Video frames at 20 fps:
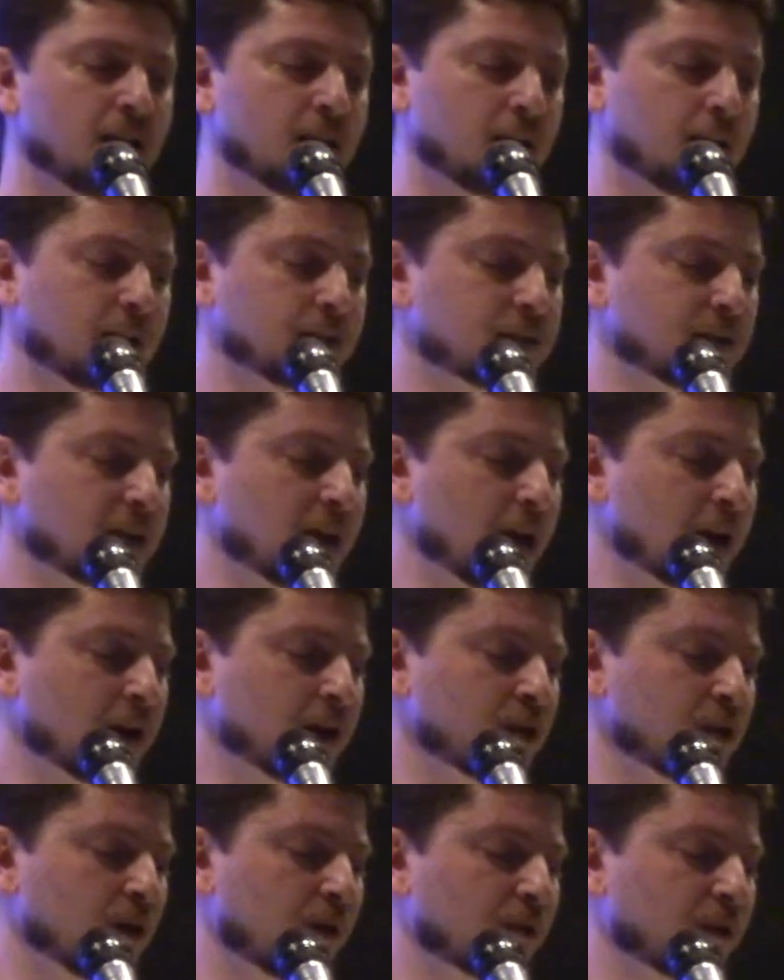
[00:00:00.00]
He's the
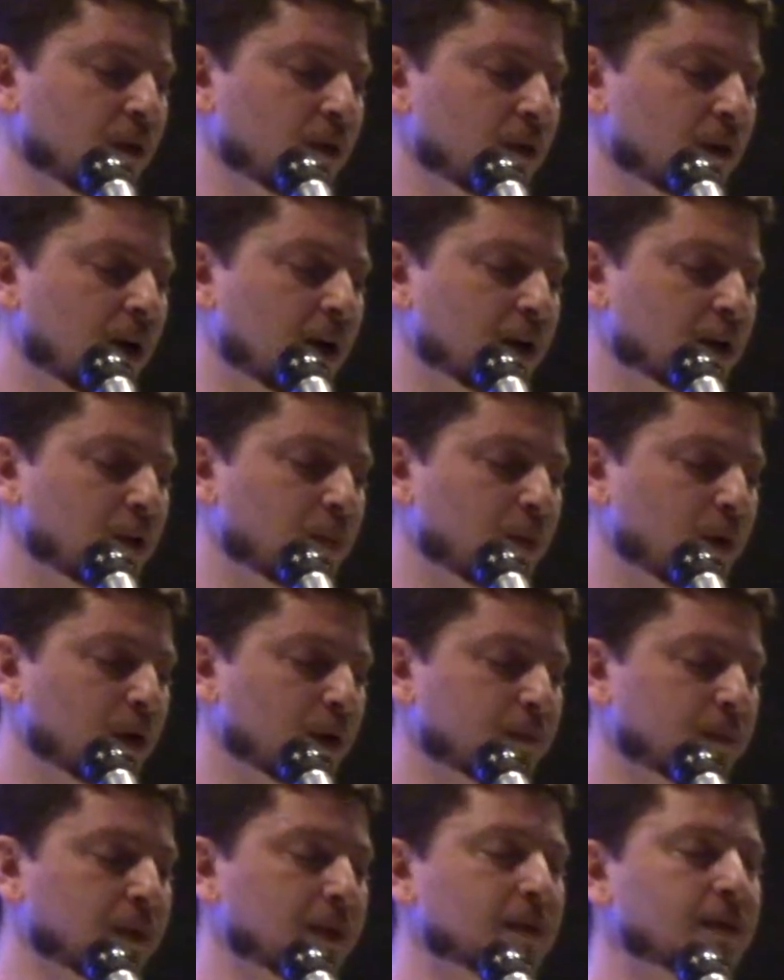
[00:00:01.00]
director of the Quran
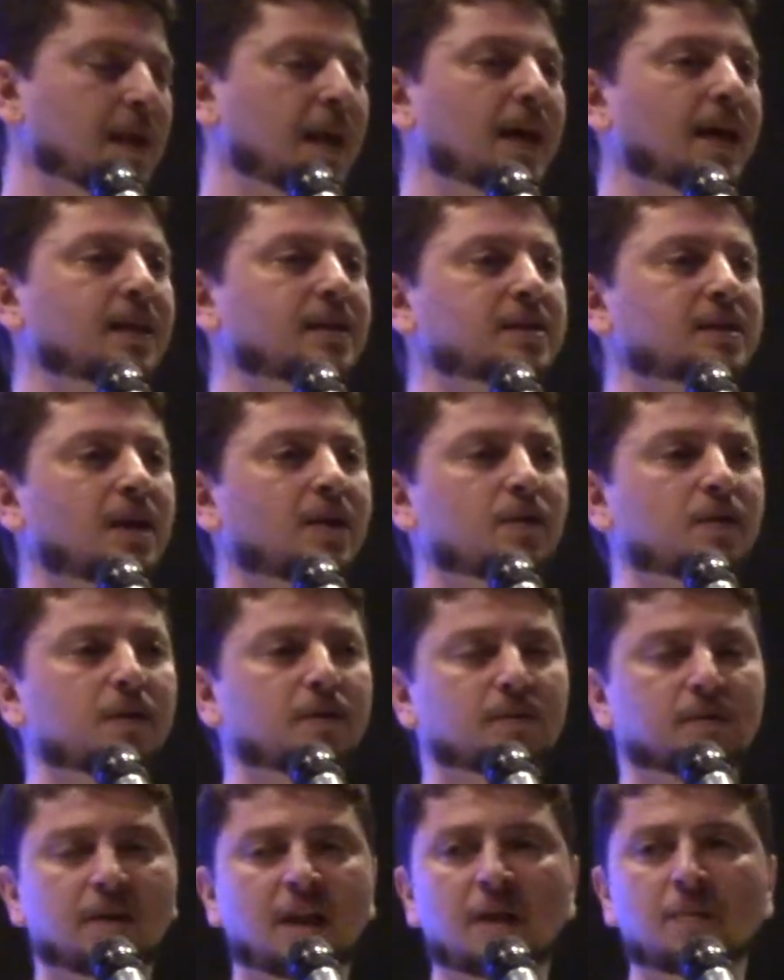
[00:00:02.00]
department at
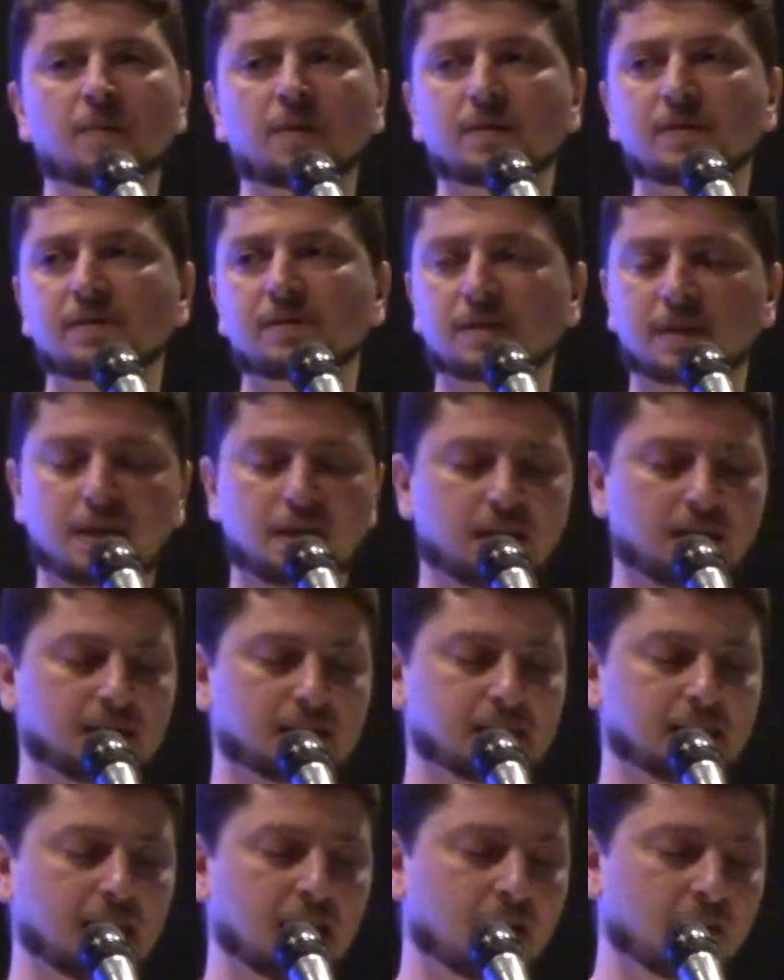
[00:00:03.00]
our neighbors
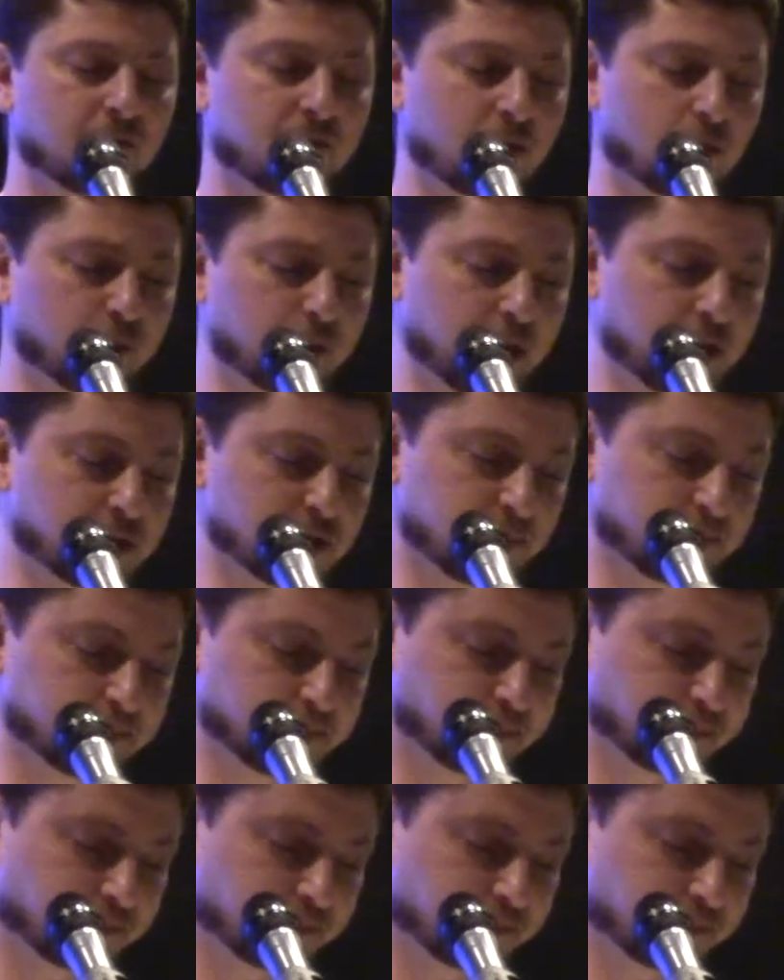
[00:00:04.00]
Salam Foundation.